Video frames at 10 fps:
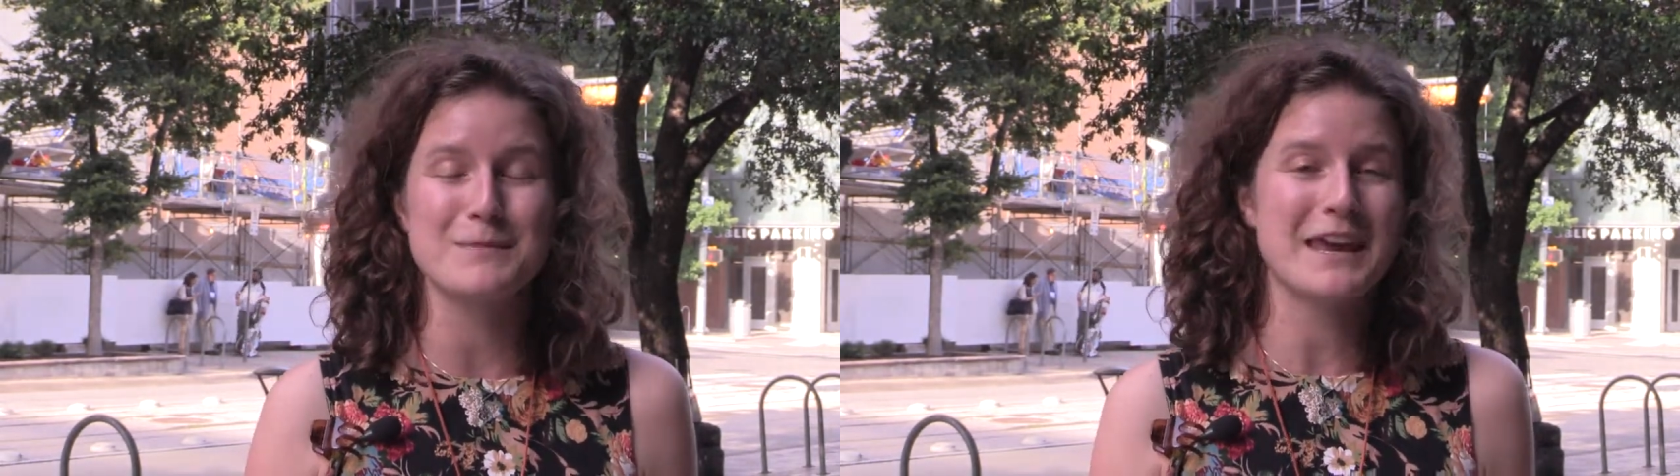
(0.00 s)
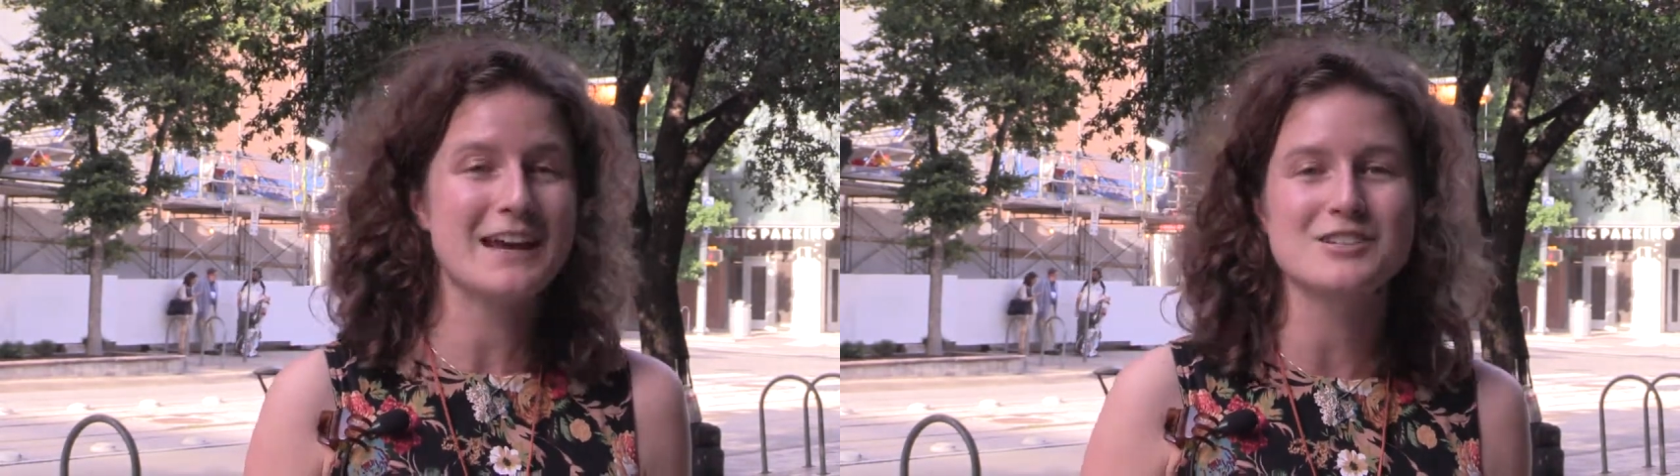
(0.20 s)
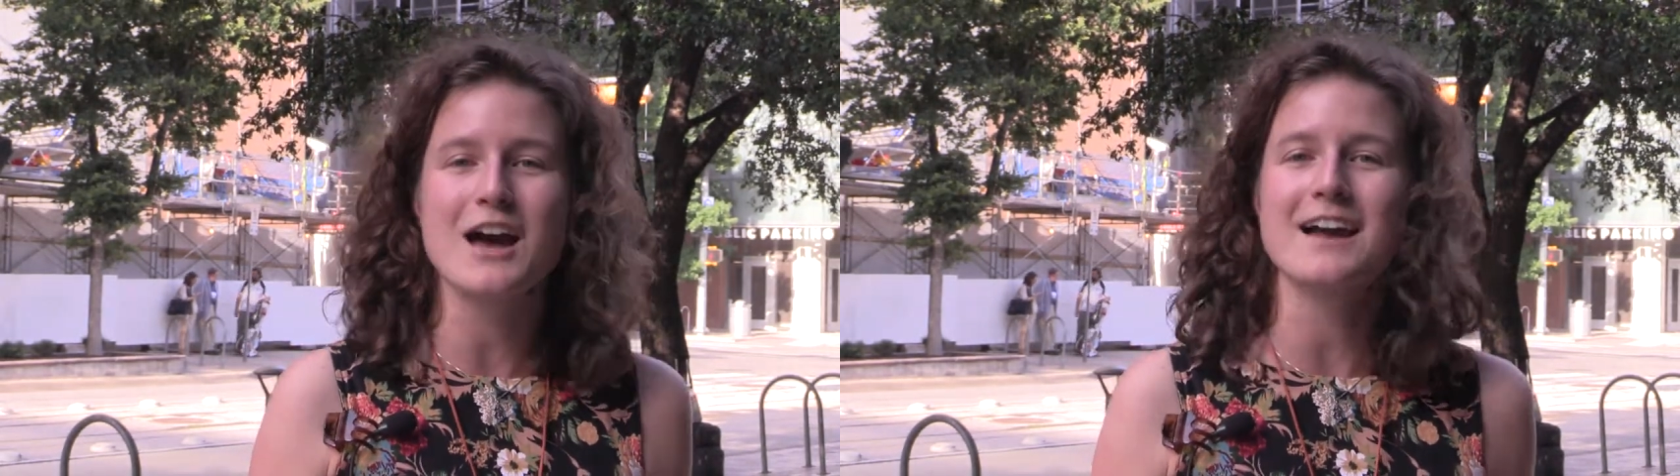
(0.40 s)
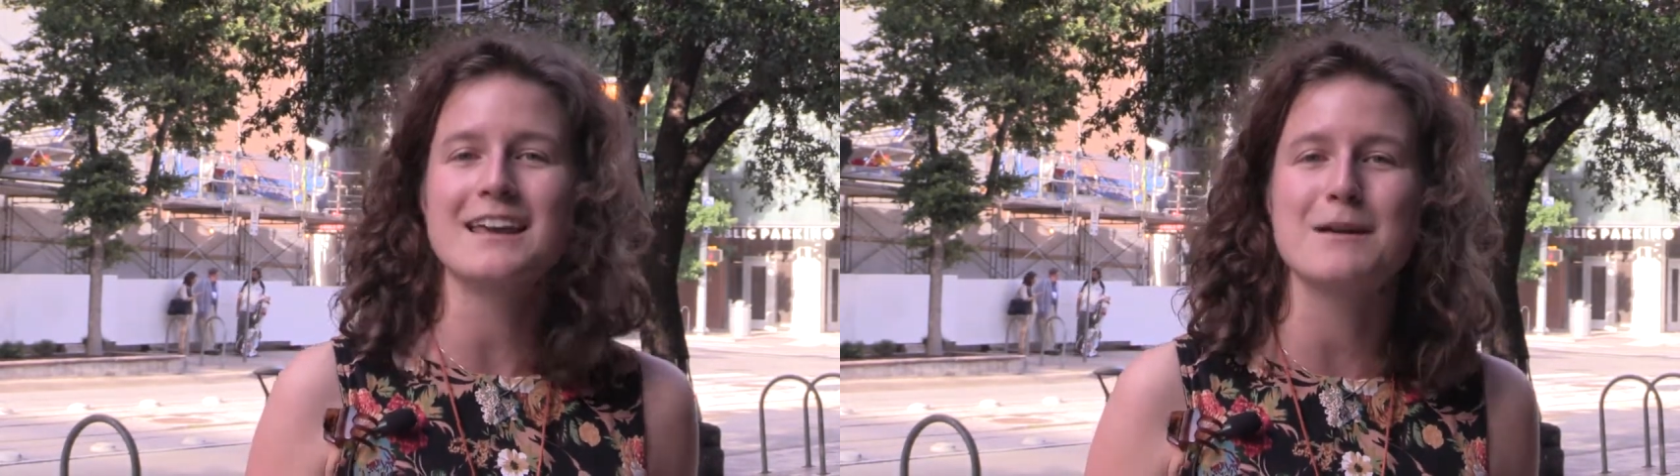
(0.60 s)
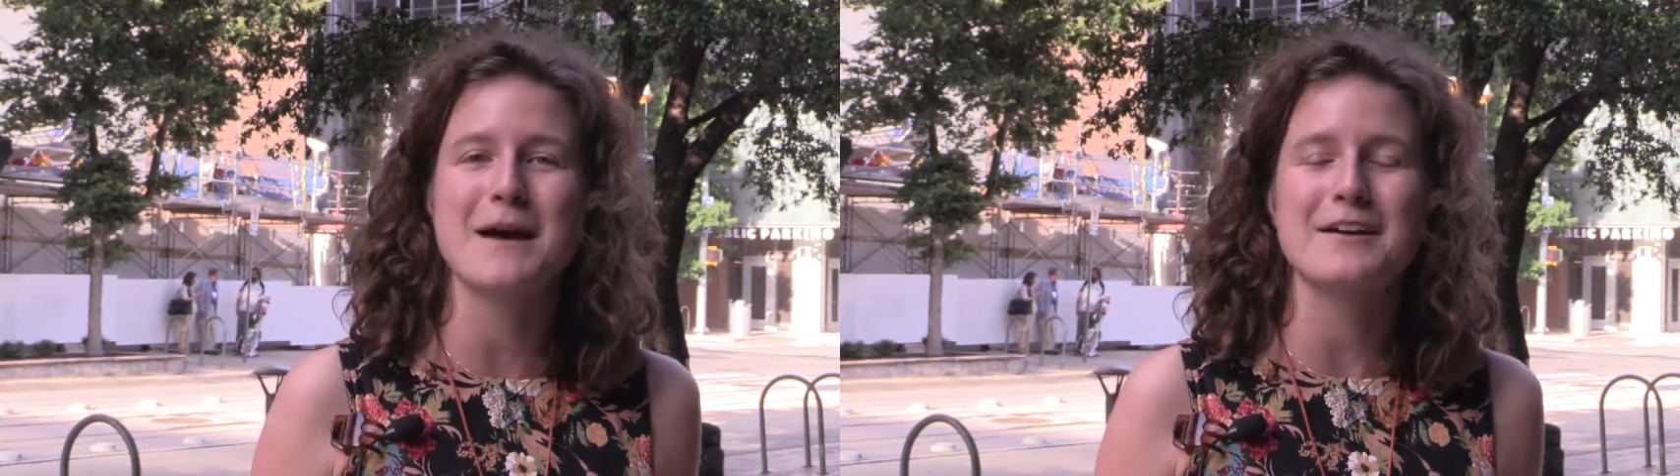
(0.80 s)
began
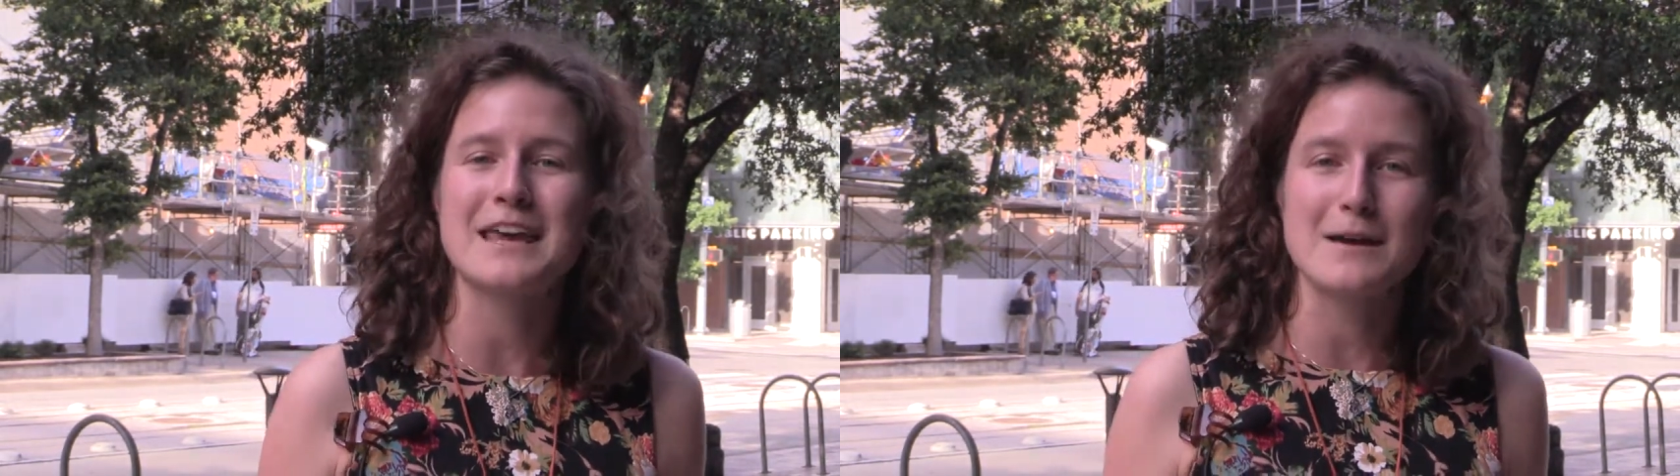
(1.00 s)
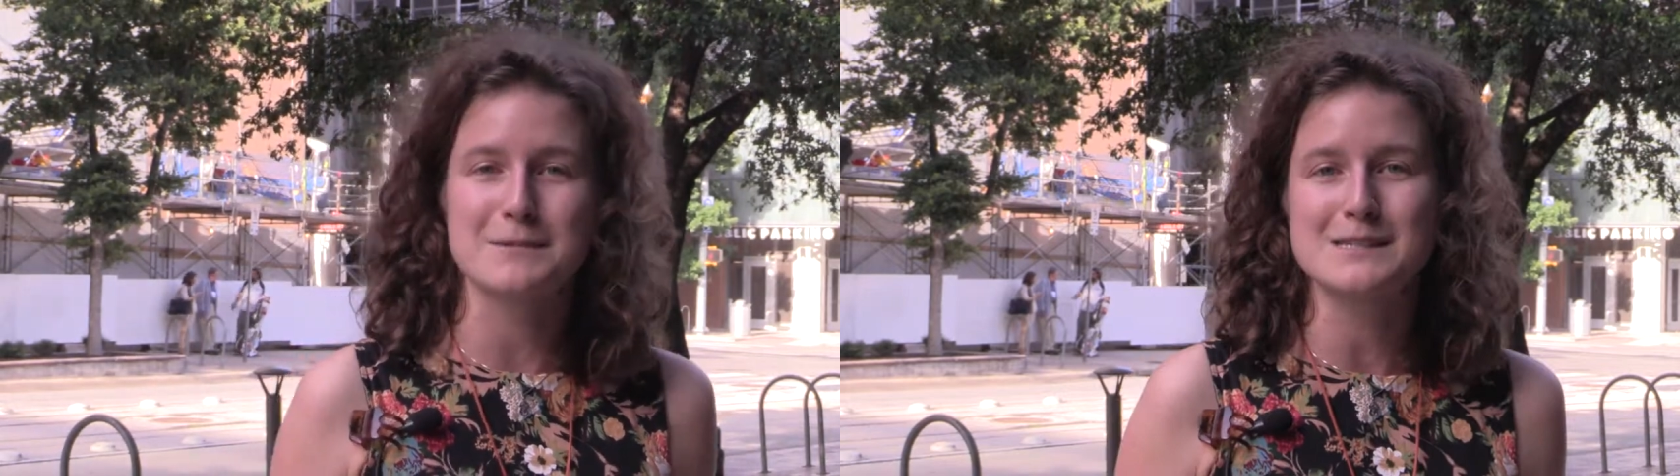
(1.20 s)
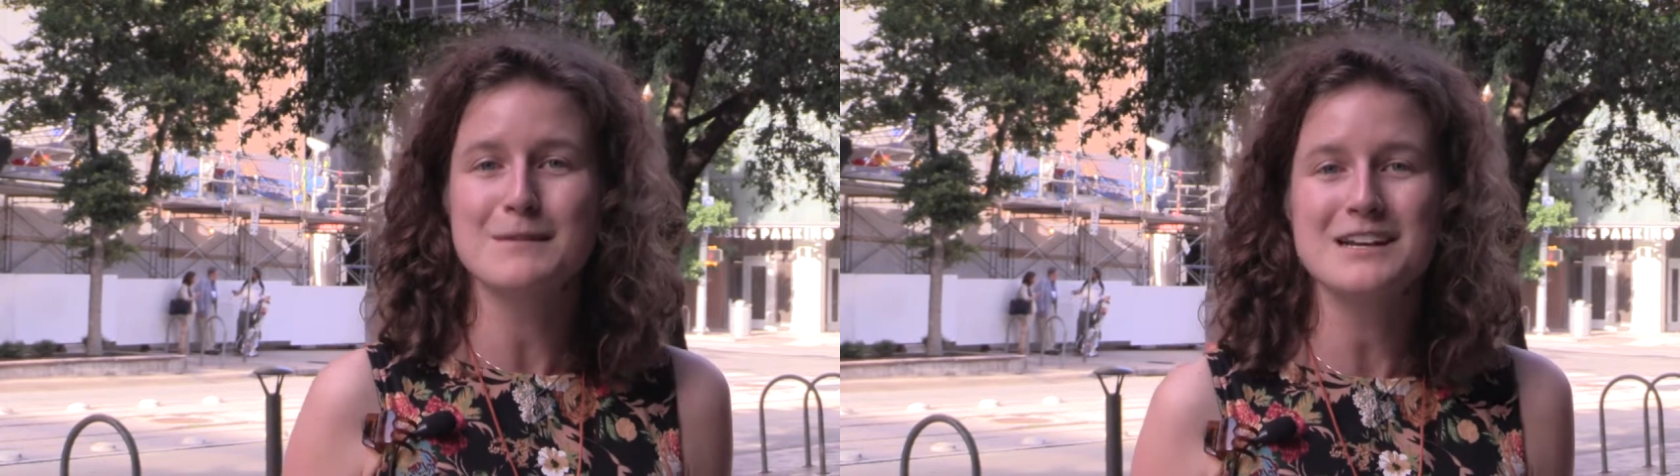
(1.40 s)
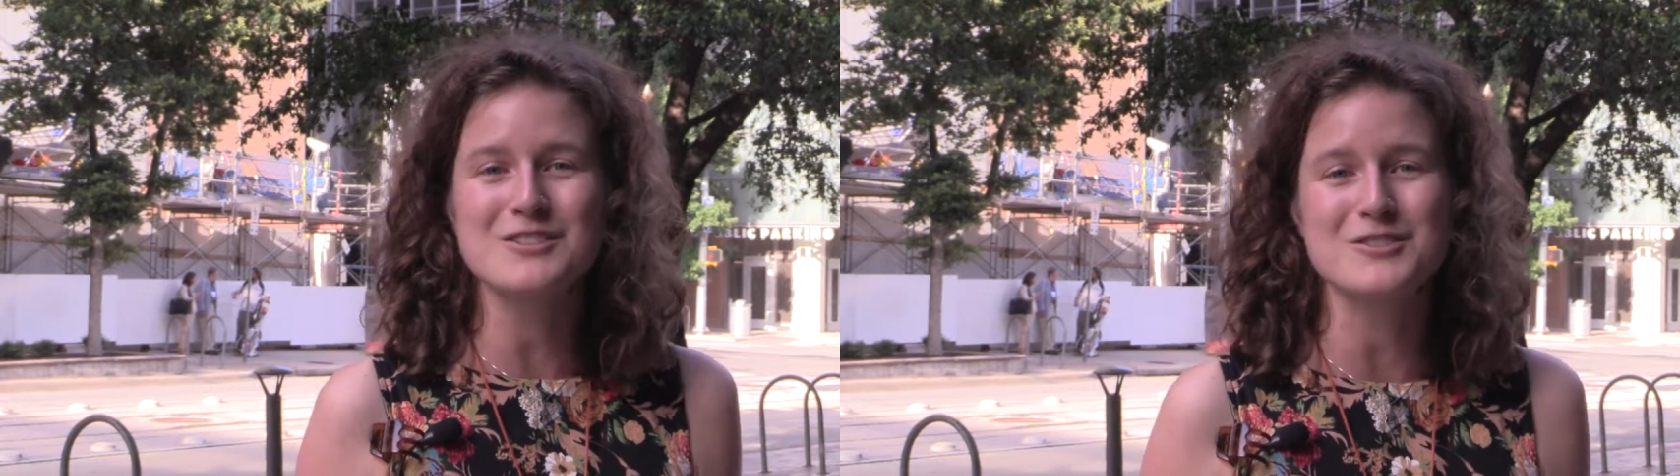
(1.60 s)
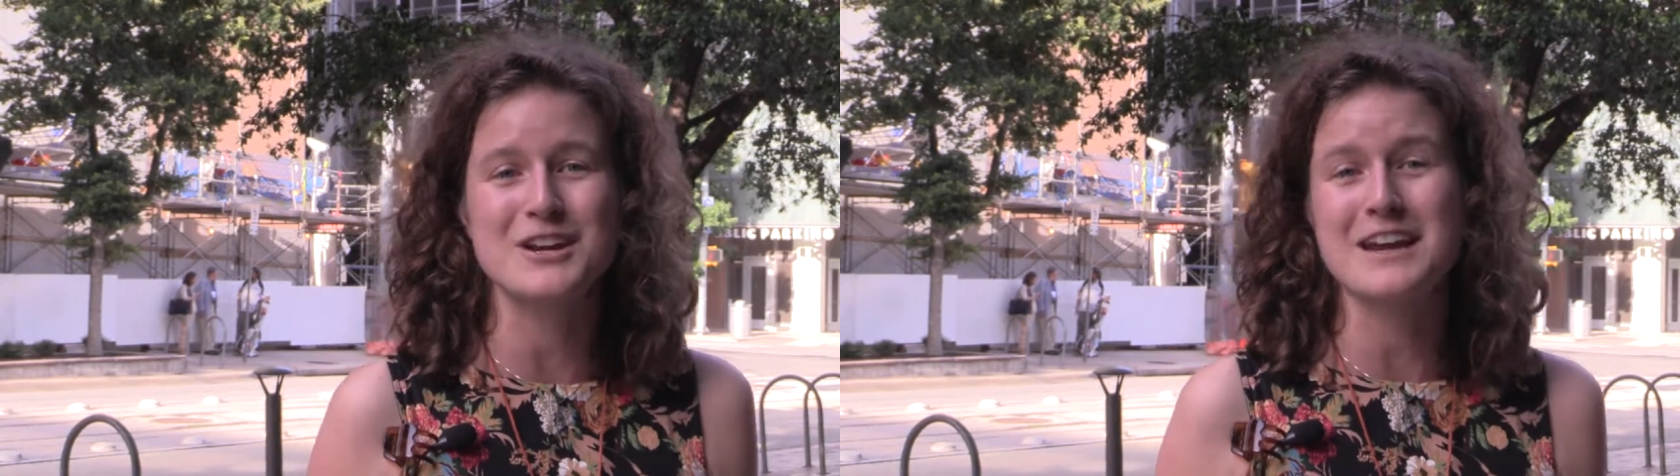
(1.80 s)
talking about campus
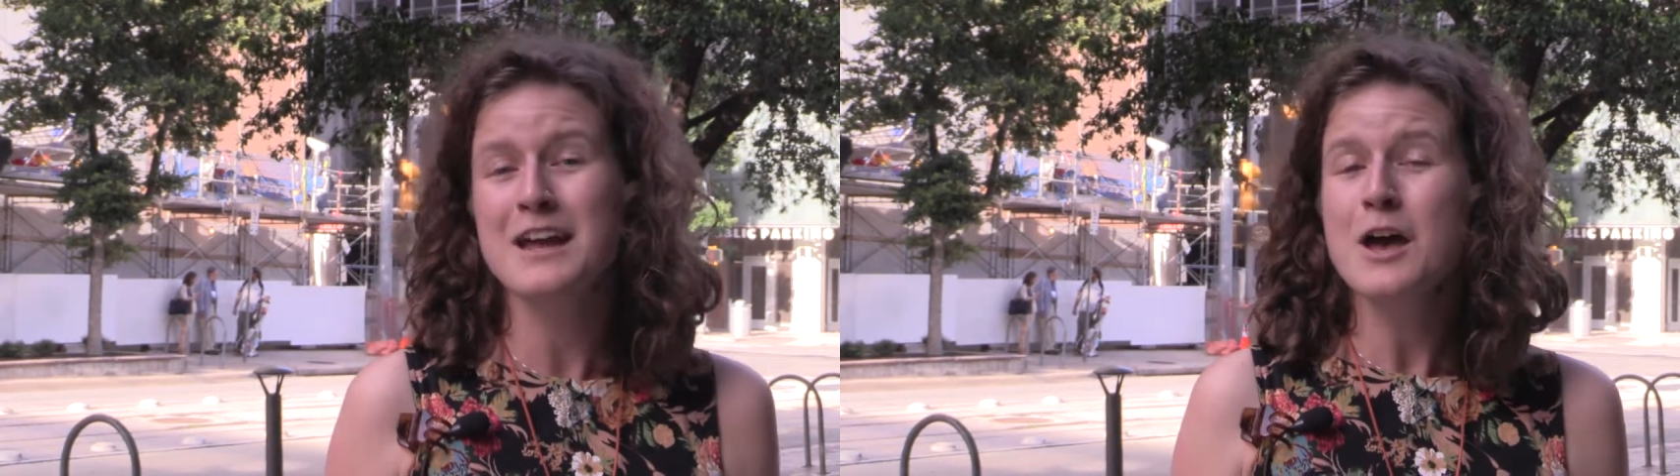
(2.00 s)
ministry,